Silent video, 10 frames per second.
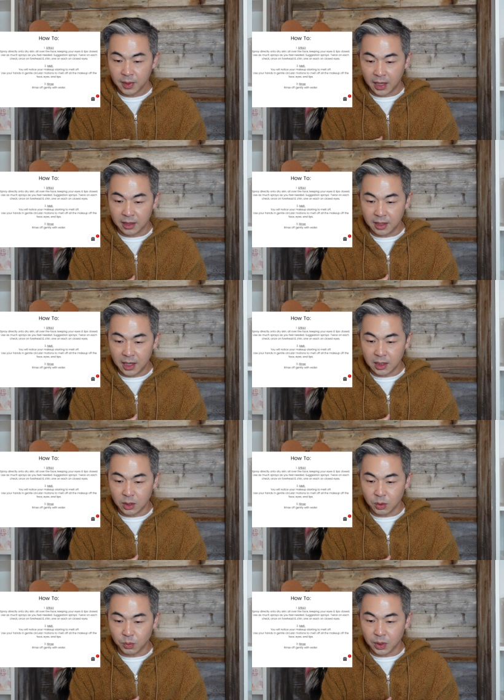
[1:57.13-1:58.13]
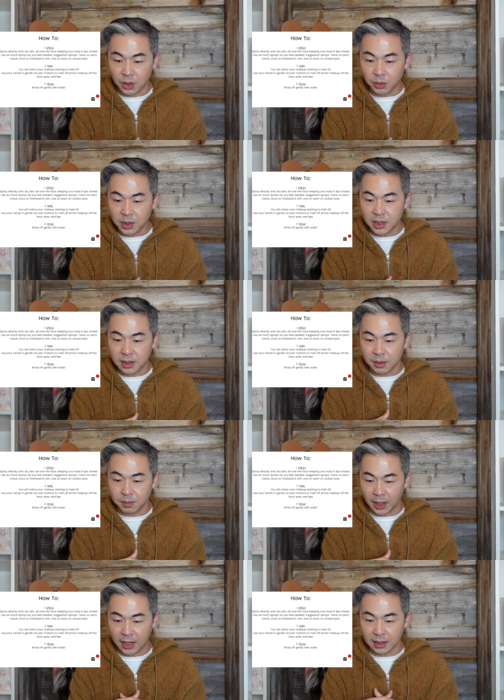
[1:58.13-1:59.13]
and then you will notice the
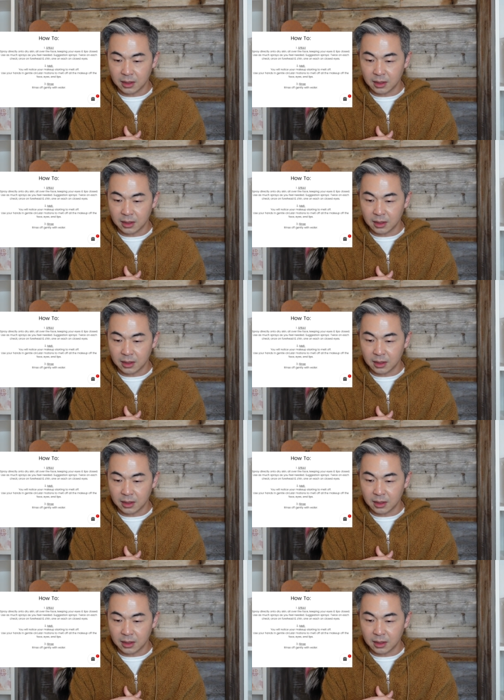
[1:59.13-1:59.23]
makeup